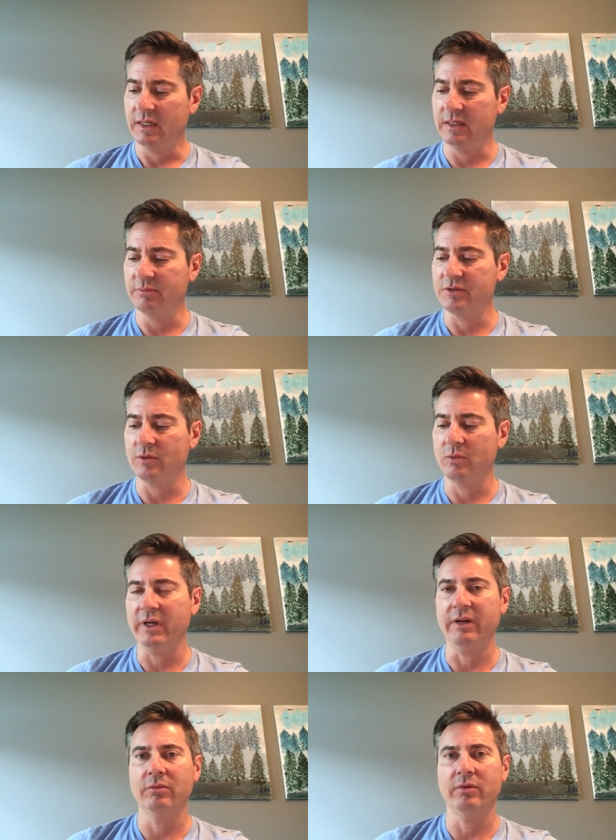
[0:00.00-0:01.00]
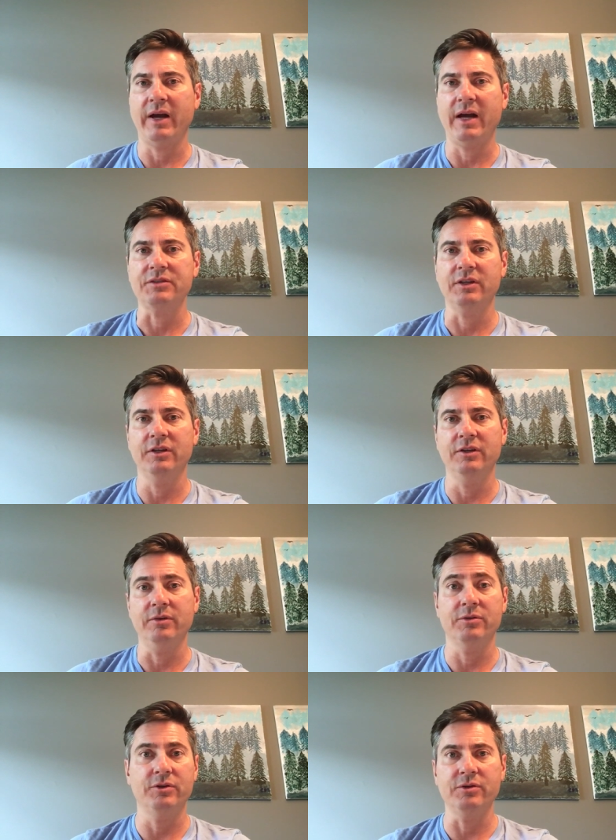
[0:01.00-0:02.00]
Um, so what I ask you to
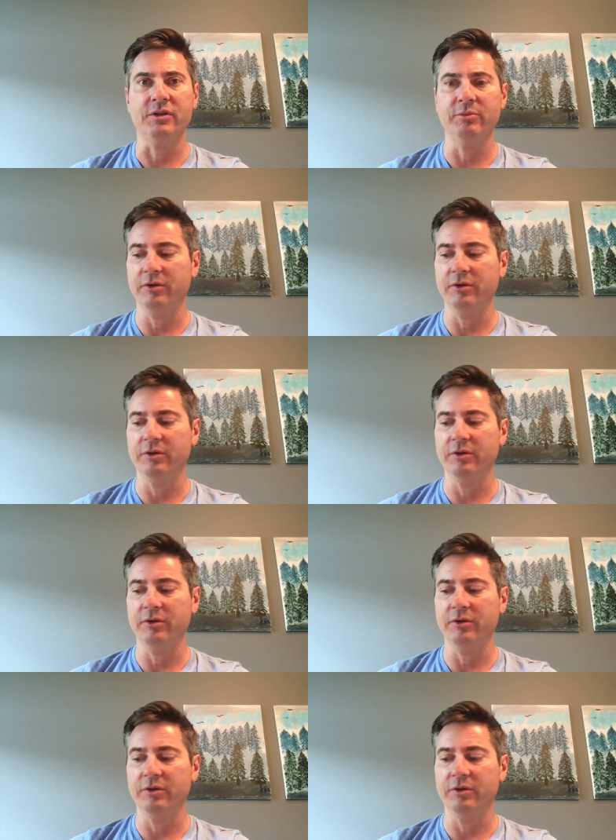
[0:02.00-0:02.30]
do is do some